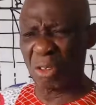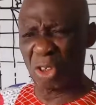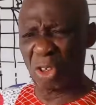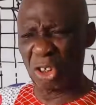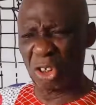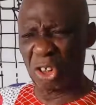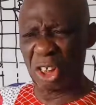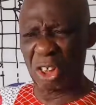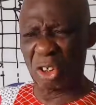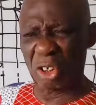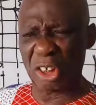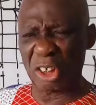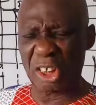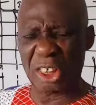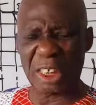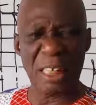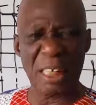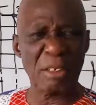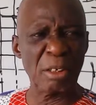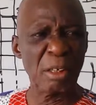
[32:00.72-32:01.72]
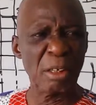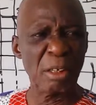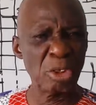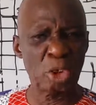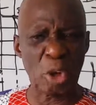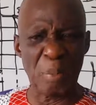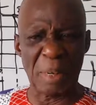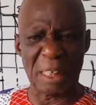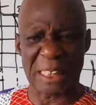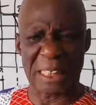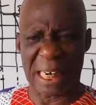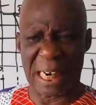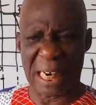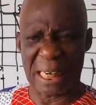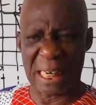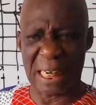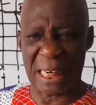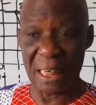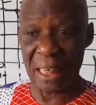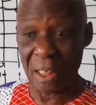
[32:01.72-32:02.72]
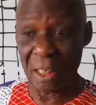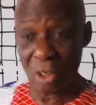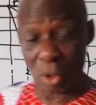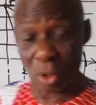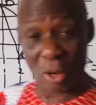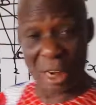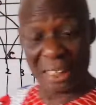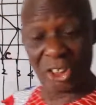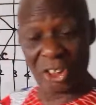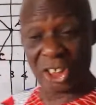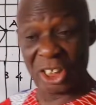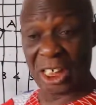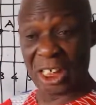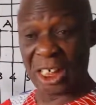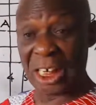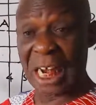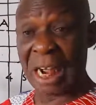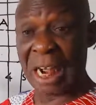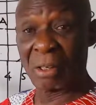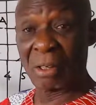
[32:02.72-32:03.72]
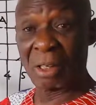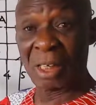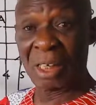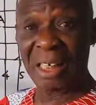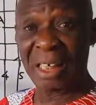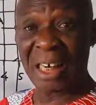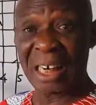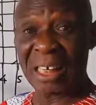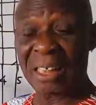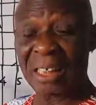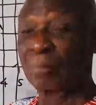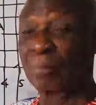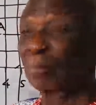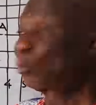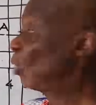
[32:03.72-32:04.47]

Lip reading: does it concern geometry again? You can see it now. That